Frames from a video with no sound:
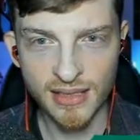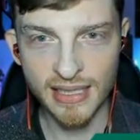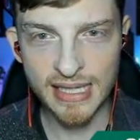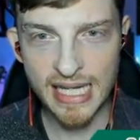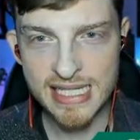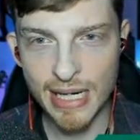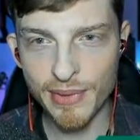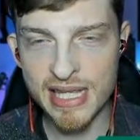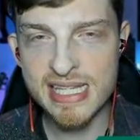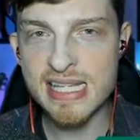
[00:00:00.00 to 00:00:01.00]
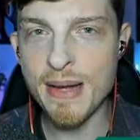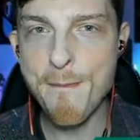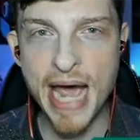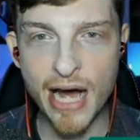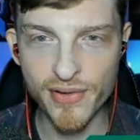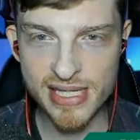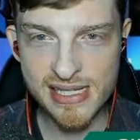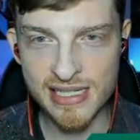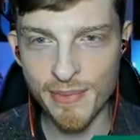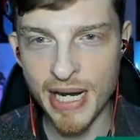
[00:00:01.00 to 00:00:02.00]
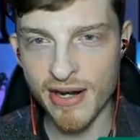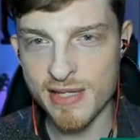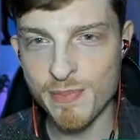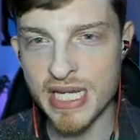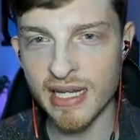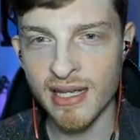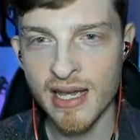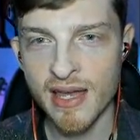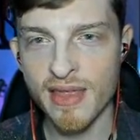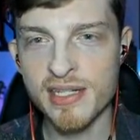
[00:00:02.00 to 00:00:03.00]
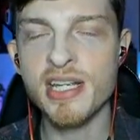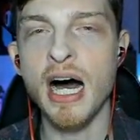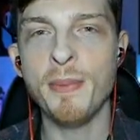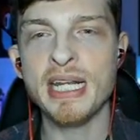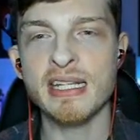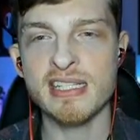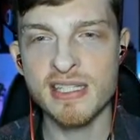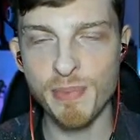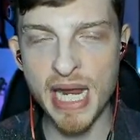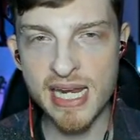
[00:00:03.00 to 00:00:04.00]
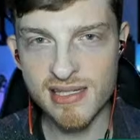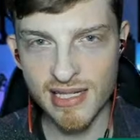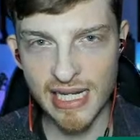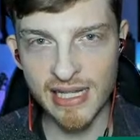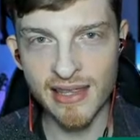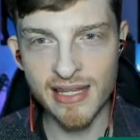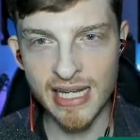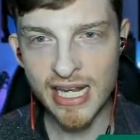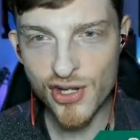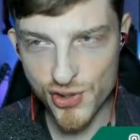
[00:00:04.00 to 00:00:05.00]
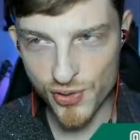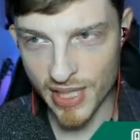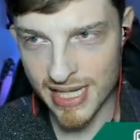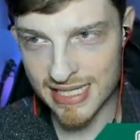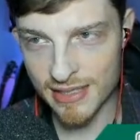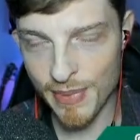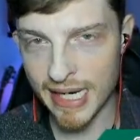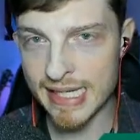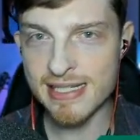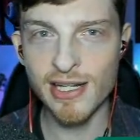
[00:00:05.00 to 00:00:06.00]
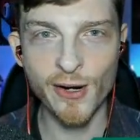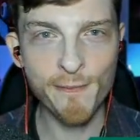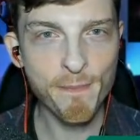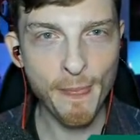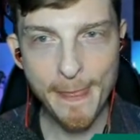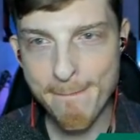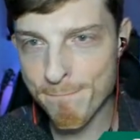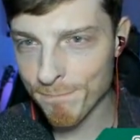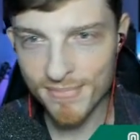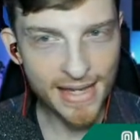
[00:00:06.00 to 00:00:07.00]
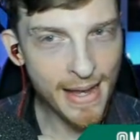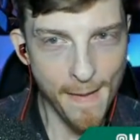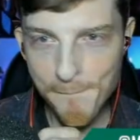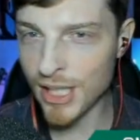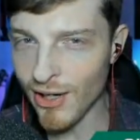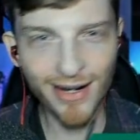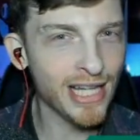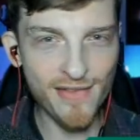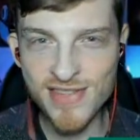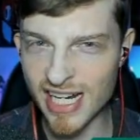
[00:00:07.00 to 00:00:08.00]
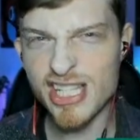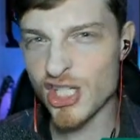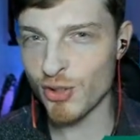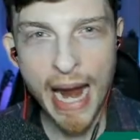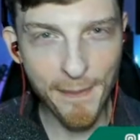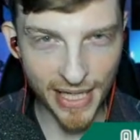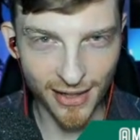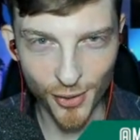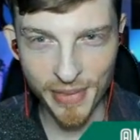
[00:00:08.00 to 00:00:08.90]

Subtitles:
Like, that's not what this is about. This isn't about us being the dominant space in the industry. This is about us, putting our gloves on and scrapping a little